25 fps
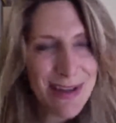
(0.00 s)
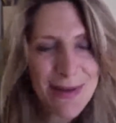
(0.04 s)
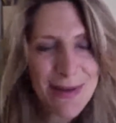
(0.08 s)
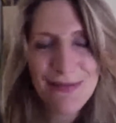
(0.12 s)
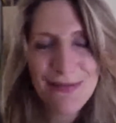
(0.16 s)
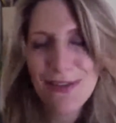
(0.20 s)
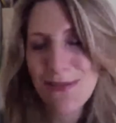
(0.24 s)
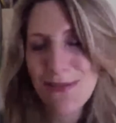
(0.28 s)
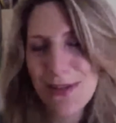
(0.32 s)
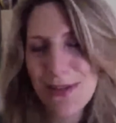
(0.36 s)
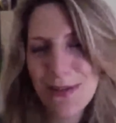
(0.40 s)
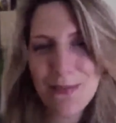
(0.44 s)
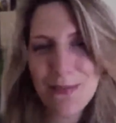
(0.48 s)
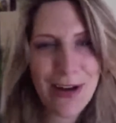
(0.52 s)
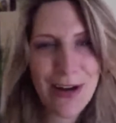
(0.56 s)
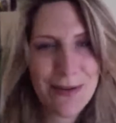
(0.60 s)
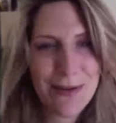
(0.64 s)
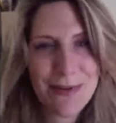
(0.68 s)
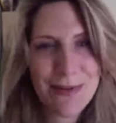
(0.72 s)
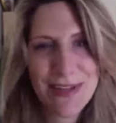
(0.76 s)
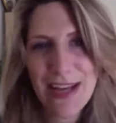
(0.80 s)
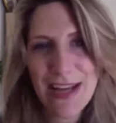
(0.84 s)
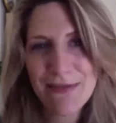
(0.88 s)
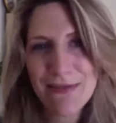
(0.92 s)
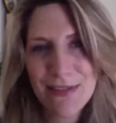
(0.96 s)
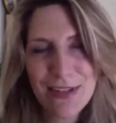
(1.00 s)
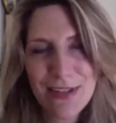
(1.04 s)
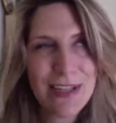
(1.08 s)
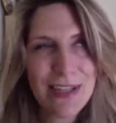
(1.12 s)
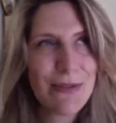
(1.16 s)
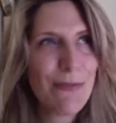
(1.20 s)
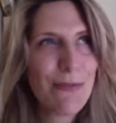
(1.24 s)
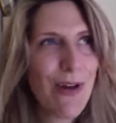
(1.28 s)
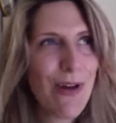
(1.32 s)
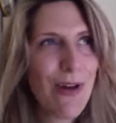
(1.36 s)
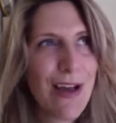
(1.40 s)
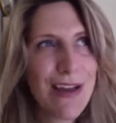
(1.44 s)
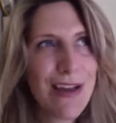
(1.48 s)
But I'm all about
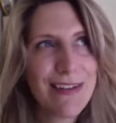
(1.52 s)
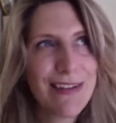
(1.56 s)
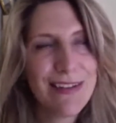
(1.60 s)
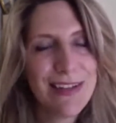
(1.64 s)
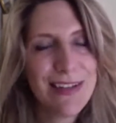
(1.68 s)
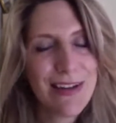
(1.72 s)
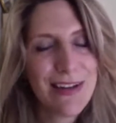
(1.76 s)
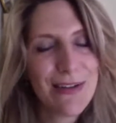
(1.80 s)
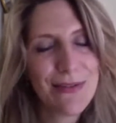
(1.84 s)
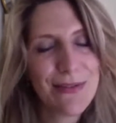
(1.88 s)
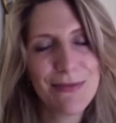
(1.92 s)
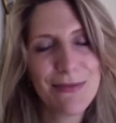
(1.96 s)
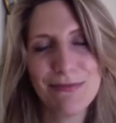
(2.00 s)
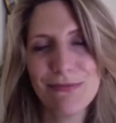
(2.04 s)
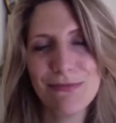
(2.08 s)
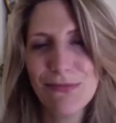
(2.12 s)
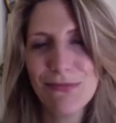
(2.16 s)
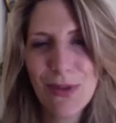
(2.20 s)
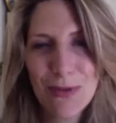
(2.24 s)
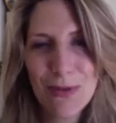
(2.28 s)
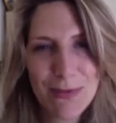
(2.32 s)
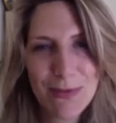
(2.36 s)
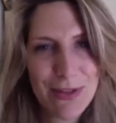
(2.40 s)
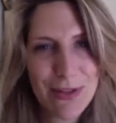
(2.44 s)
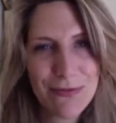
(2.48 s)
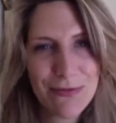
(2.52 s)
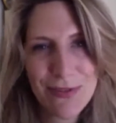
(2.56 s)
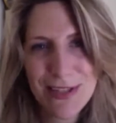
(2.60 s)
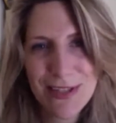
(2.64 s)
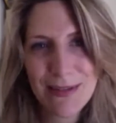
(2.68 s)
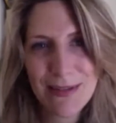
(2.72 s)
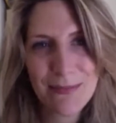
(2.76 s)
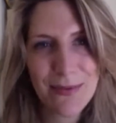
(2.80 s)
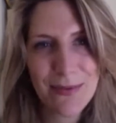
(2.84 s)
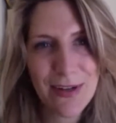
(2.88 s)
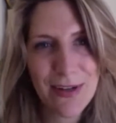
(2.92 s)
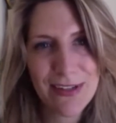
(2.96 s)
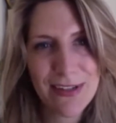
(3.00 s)
female empowerment, and I really want,
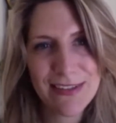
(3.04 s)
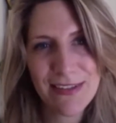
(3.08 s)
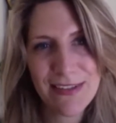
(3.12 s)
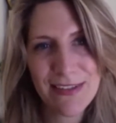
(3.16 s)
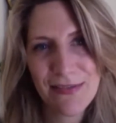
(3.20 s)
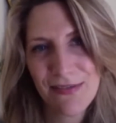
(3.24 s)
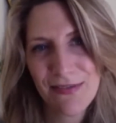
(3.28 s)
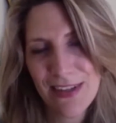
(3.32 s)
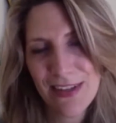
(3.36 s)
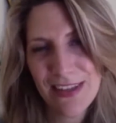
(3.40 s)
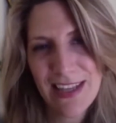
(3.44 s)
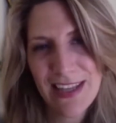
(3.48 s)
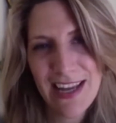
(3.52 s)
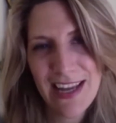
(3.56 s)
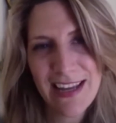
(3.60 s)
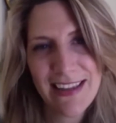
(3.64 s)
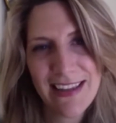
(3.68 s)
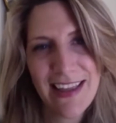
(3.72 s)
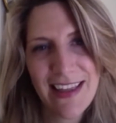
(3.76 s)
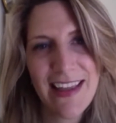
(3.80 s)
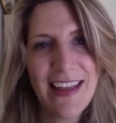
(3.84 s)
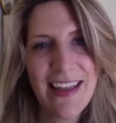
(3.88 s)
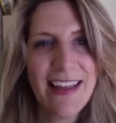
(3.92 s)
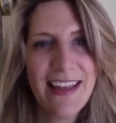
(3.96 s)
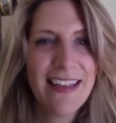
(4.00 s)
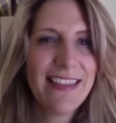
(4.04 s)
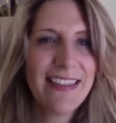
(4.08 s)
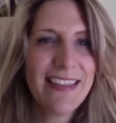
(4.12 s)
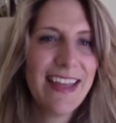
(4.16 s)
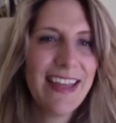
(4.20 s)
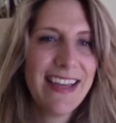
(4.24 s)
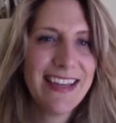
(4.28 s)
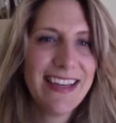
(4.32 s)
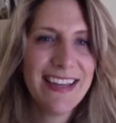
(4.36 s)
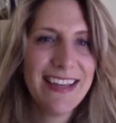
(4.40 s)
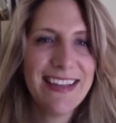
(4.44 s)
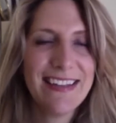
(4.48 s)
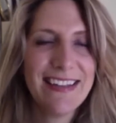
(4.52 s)
women who read the book to feel
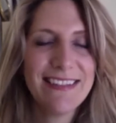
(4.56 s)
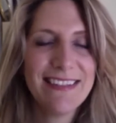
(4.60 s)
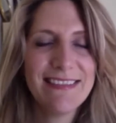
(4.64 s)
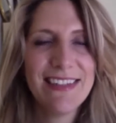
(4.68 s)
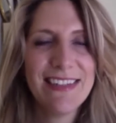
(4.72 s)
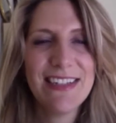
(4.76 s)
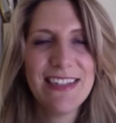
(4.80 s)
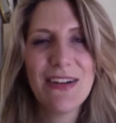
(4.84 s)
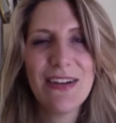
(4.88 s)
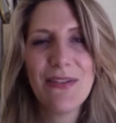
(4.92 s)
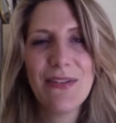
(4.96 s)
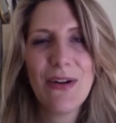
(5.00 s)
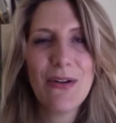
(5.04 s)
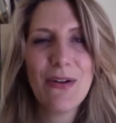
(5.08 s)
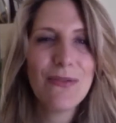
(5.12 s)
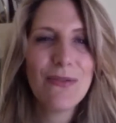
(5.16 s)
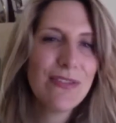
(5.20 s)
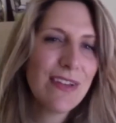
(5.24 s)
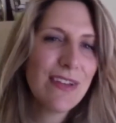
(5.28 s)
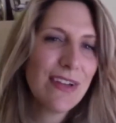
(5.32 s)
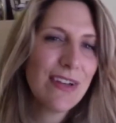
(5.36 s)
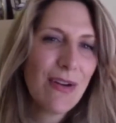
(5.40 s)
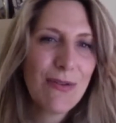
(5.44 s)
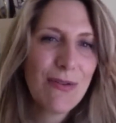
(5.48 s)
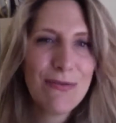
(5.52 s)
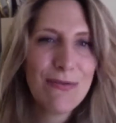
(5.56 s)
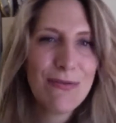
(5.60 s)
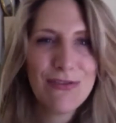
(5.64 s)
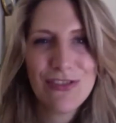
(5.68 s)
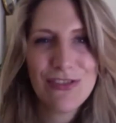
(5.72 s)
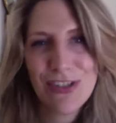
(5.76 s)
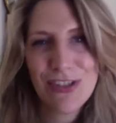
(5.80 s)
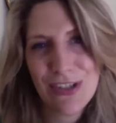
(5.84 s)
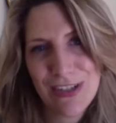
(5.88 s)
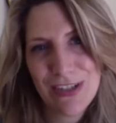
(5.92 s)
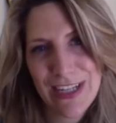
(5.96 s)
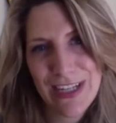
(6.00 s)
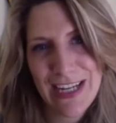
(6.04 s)
like they can,
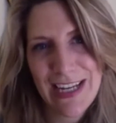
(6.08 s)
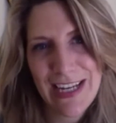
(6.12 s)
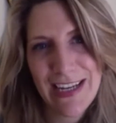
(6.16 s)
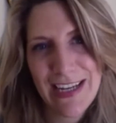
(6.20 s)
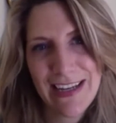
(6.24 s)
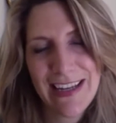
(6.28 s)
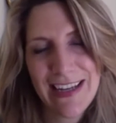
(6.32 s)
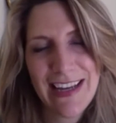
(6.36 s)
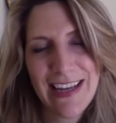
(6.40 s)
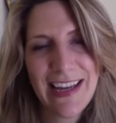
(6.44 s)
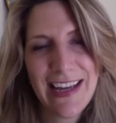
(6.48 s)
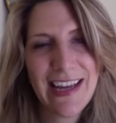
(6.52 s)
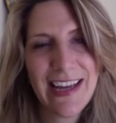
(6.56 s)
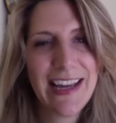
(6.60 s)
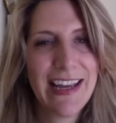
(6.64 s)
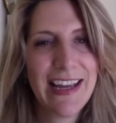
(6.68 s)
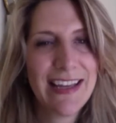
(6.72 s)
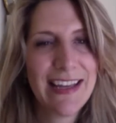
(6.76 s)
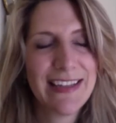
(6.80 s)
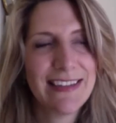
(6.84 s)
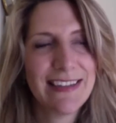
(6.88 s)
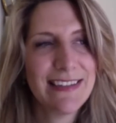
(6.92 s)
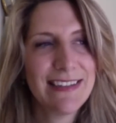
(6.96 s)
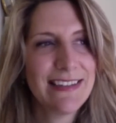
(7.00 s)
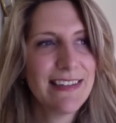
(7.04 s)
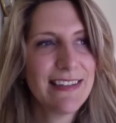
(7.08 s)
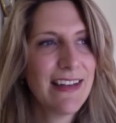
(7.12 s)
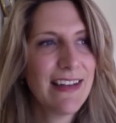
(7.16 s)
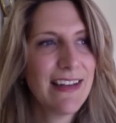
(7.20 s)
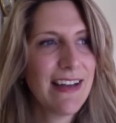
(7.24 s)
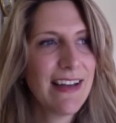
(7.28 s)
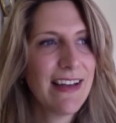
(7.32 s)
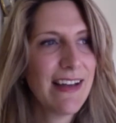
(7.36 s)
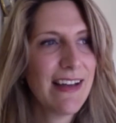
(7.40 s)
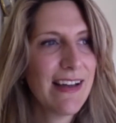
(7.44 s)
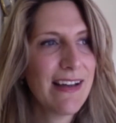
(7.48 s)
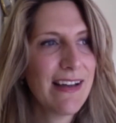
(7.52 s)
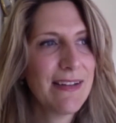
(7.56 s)
own their own journey
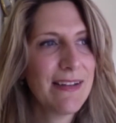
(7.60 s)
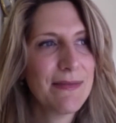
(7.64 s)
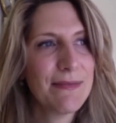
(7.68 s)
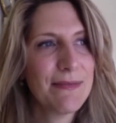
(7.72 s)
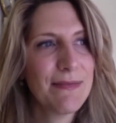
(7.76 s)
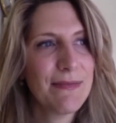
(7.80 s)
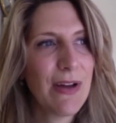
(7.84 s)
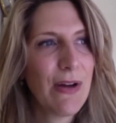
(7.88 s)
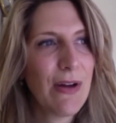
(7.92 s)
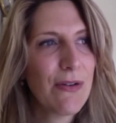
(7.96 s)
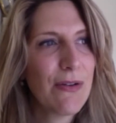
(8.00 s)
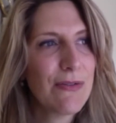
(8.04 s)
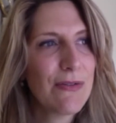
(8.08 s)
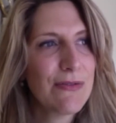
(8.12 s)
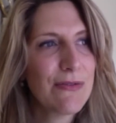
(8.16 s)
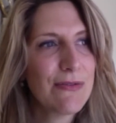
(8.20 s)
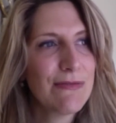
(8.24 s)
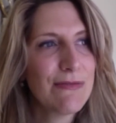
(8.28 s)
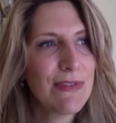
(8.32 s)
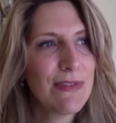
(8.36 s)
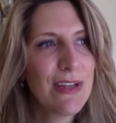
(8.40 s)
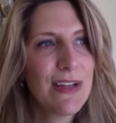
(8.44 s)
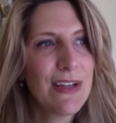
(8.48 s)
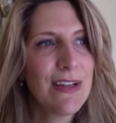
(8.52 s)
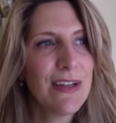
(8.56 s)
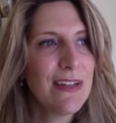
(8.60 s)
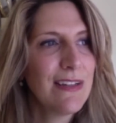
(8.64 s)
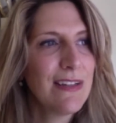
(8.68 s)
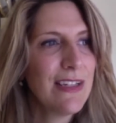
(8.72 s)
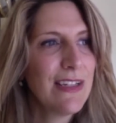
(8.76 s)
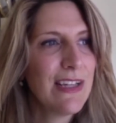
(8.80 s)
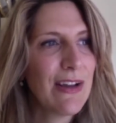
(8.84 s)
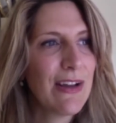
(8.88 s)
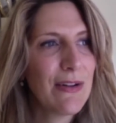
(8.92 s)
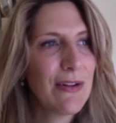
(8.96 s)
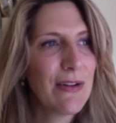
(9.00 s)
and own,